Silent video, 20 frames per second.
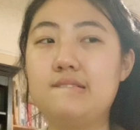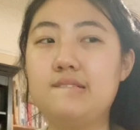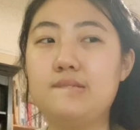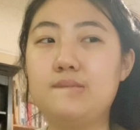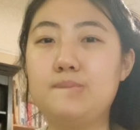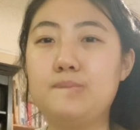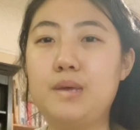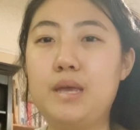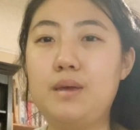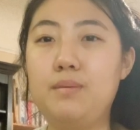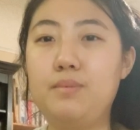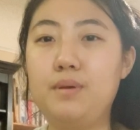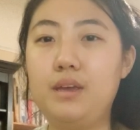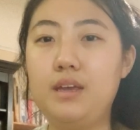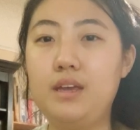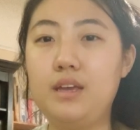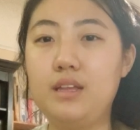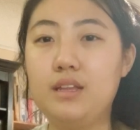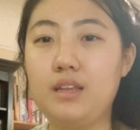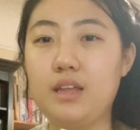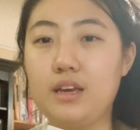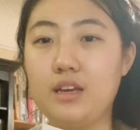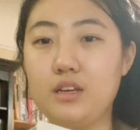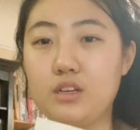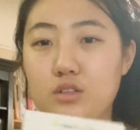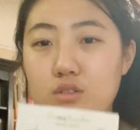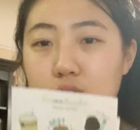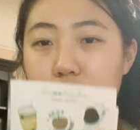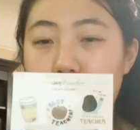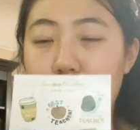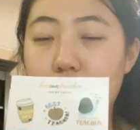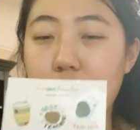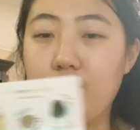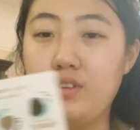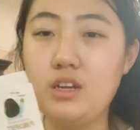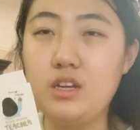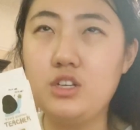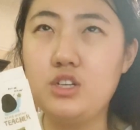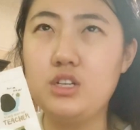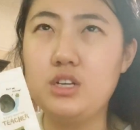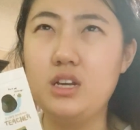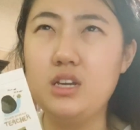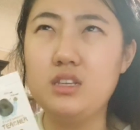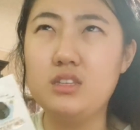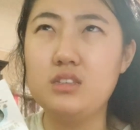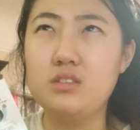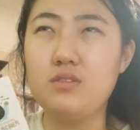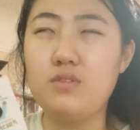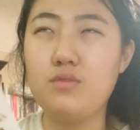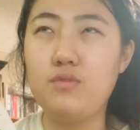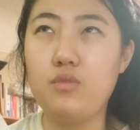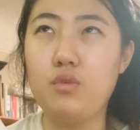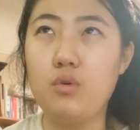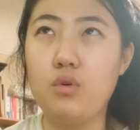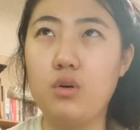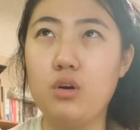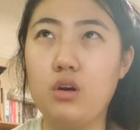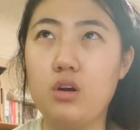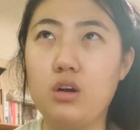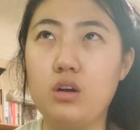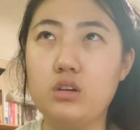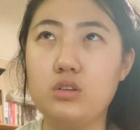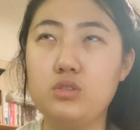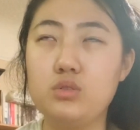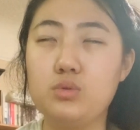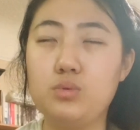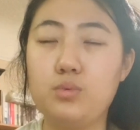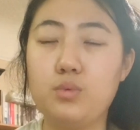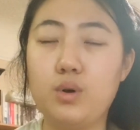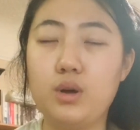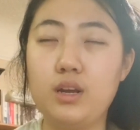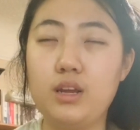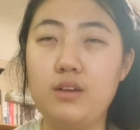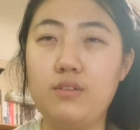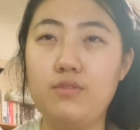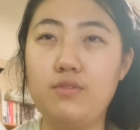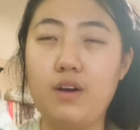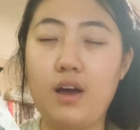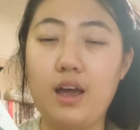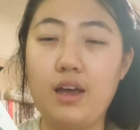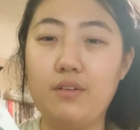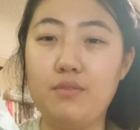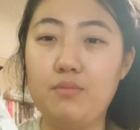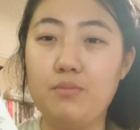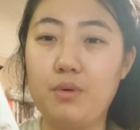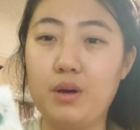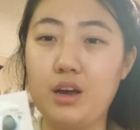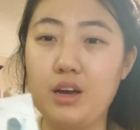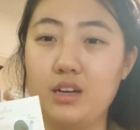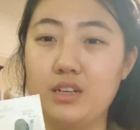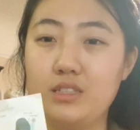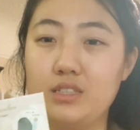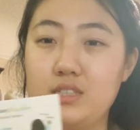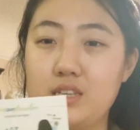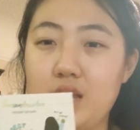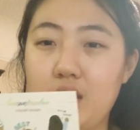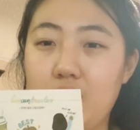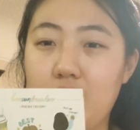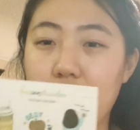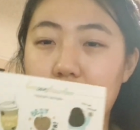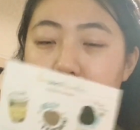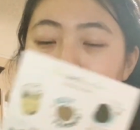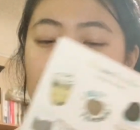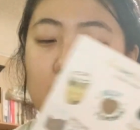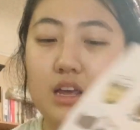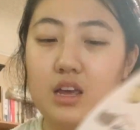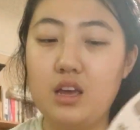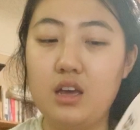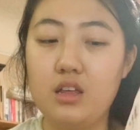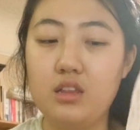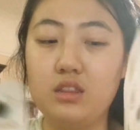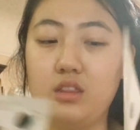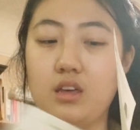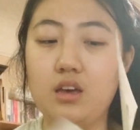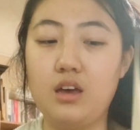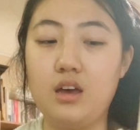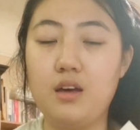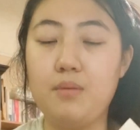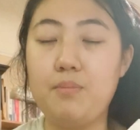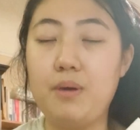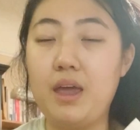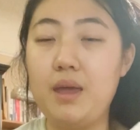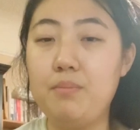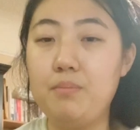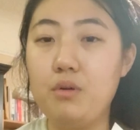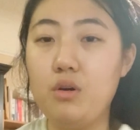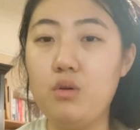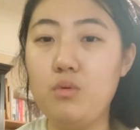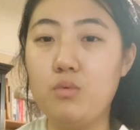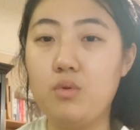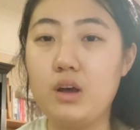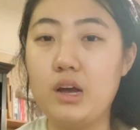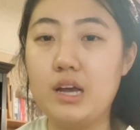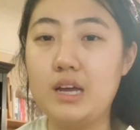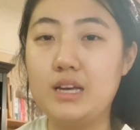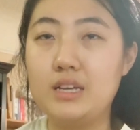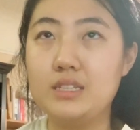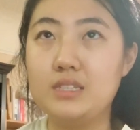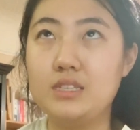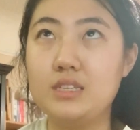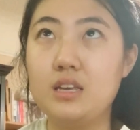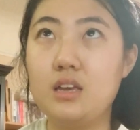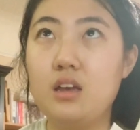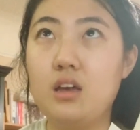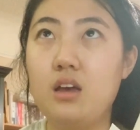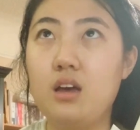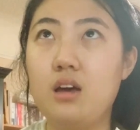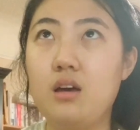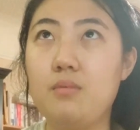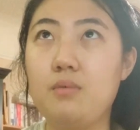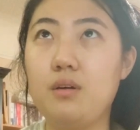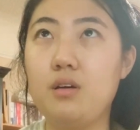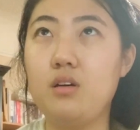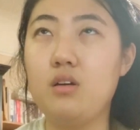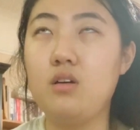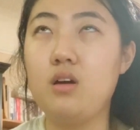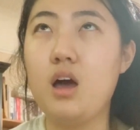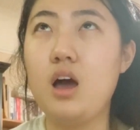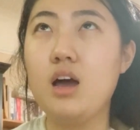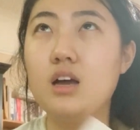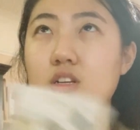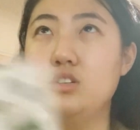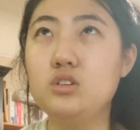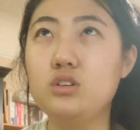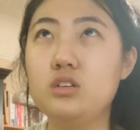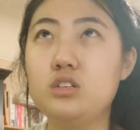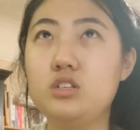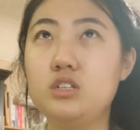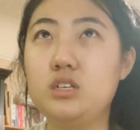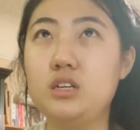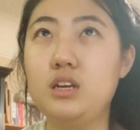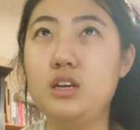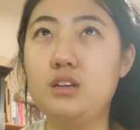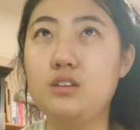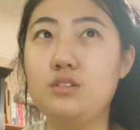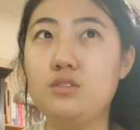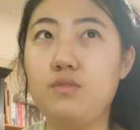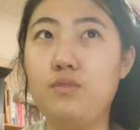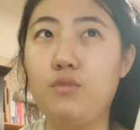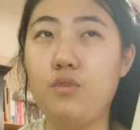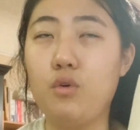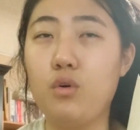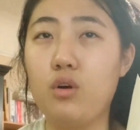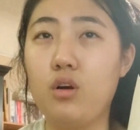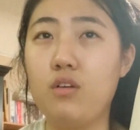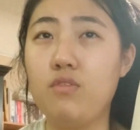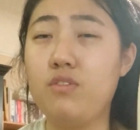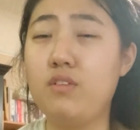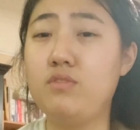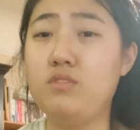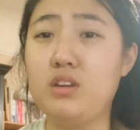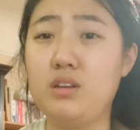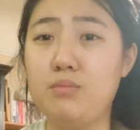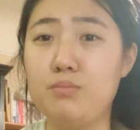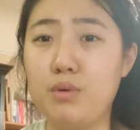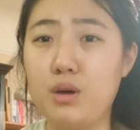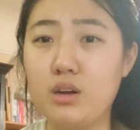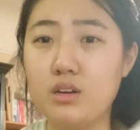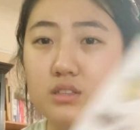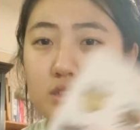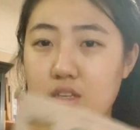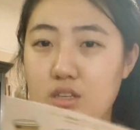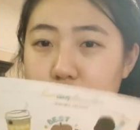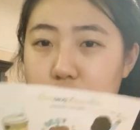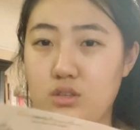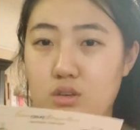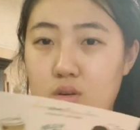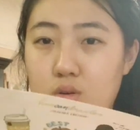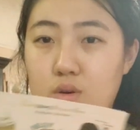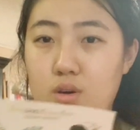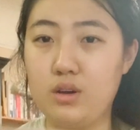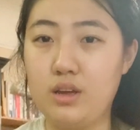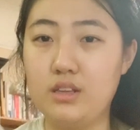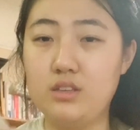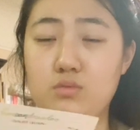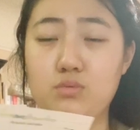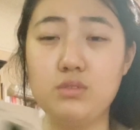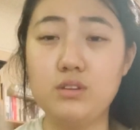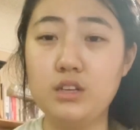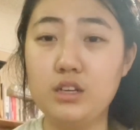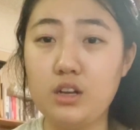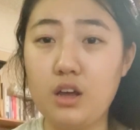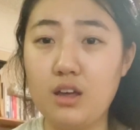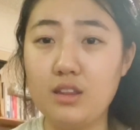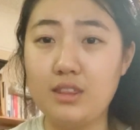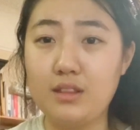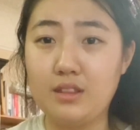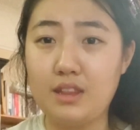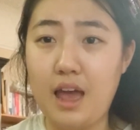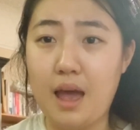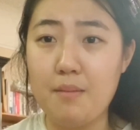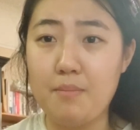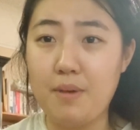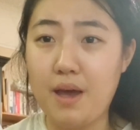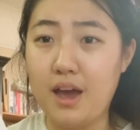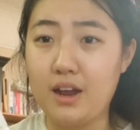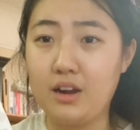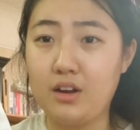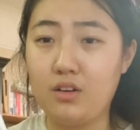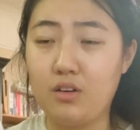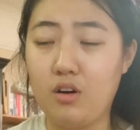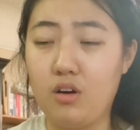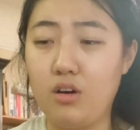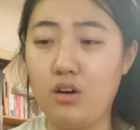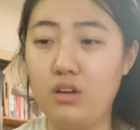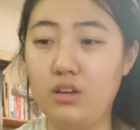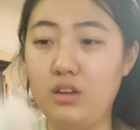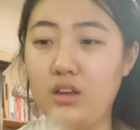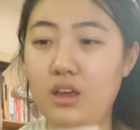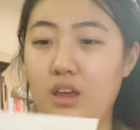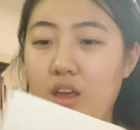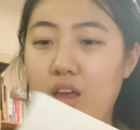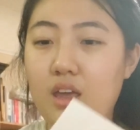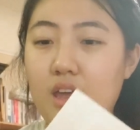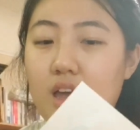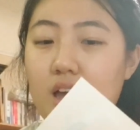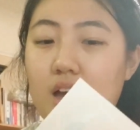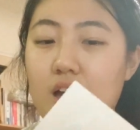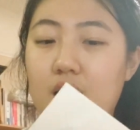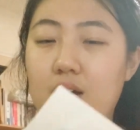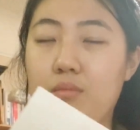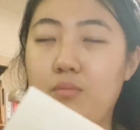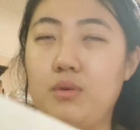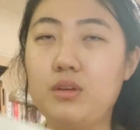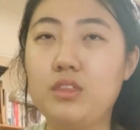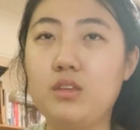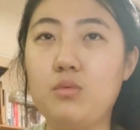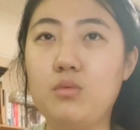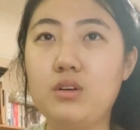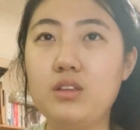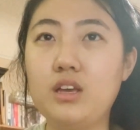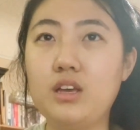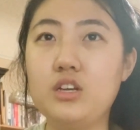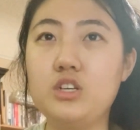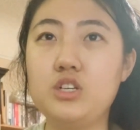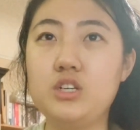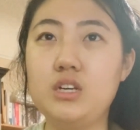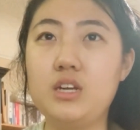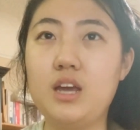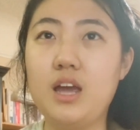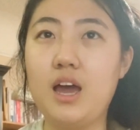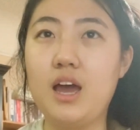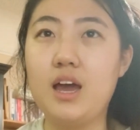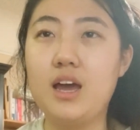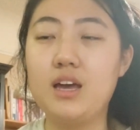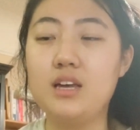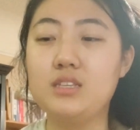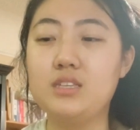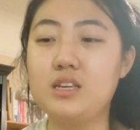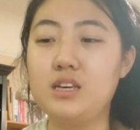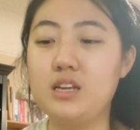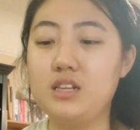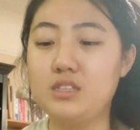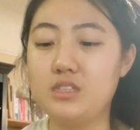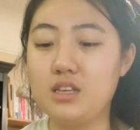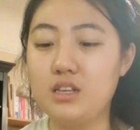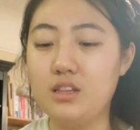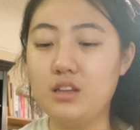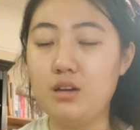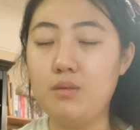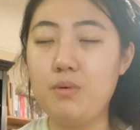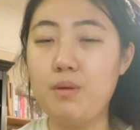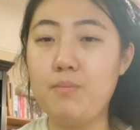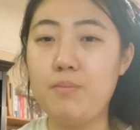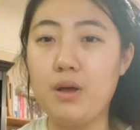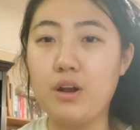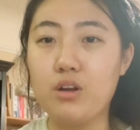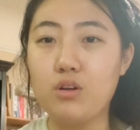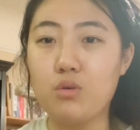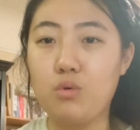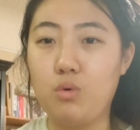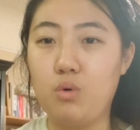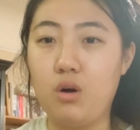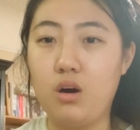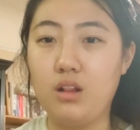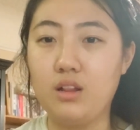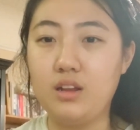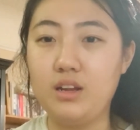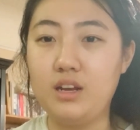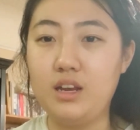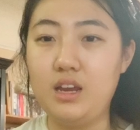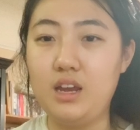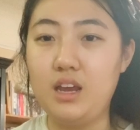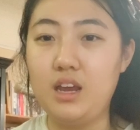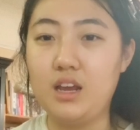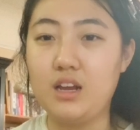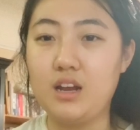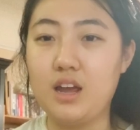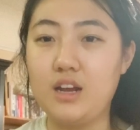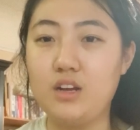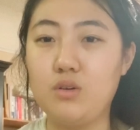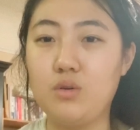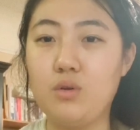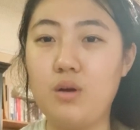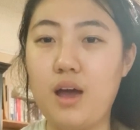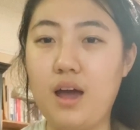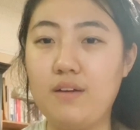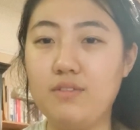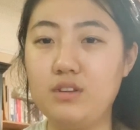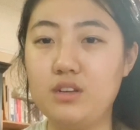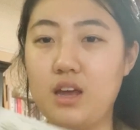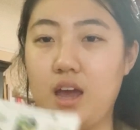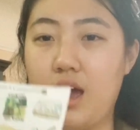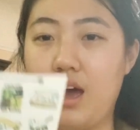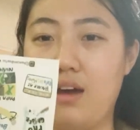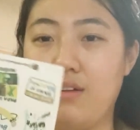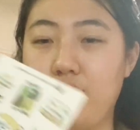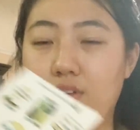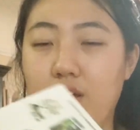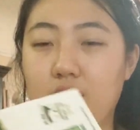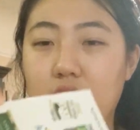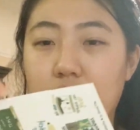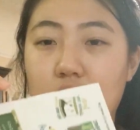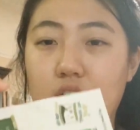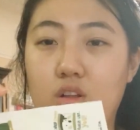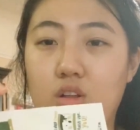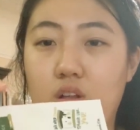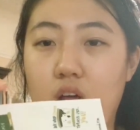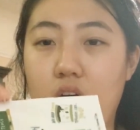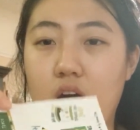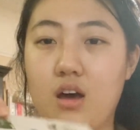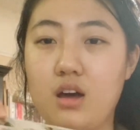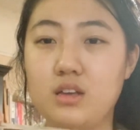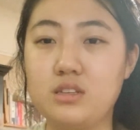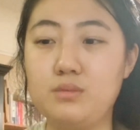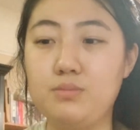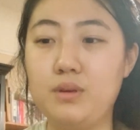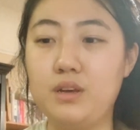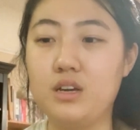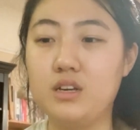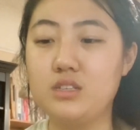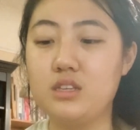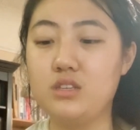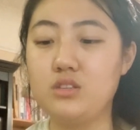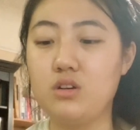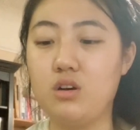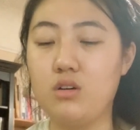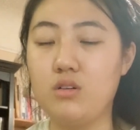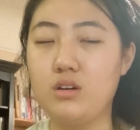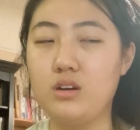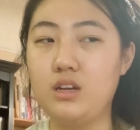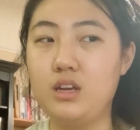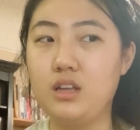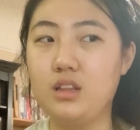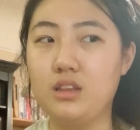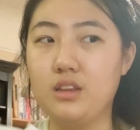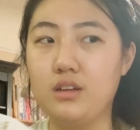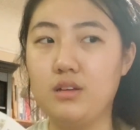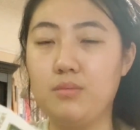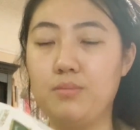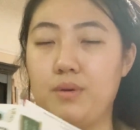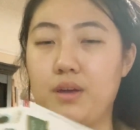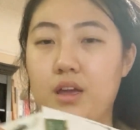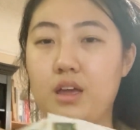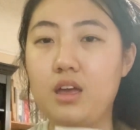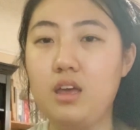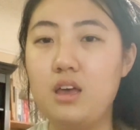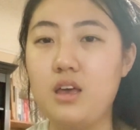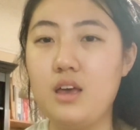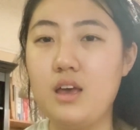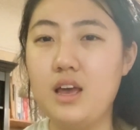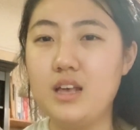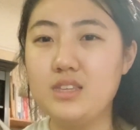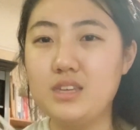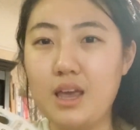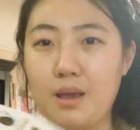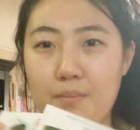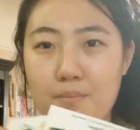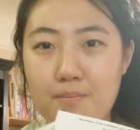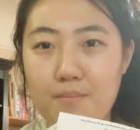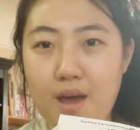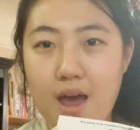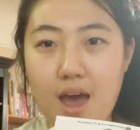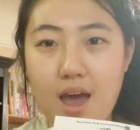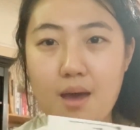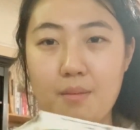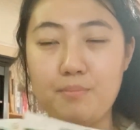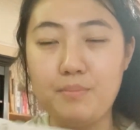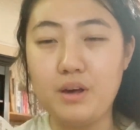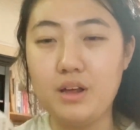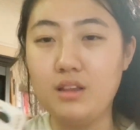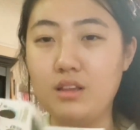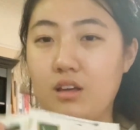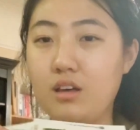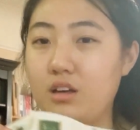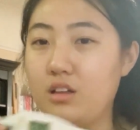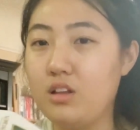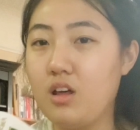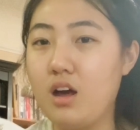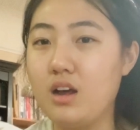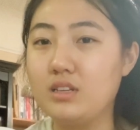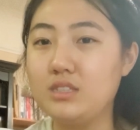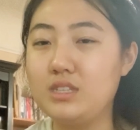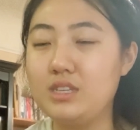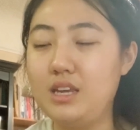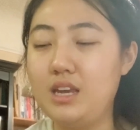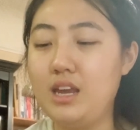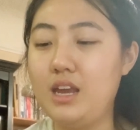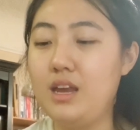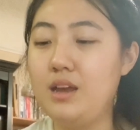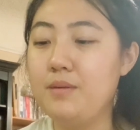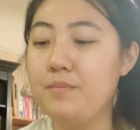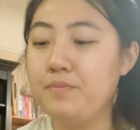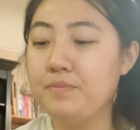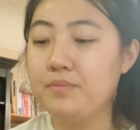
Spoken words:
maybe like 50 sheets for 25 bucks, and the paper was about 100 sheets for 15 bucks, and so it's really not that bad at all. But the one that she has, it's a little bit better quality, and I don't have to have like the gloss because it's already a little bit, it's like matte but a little glossy.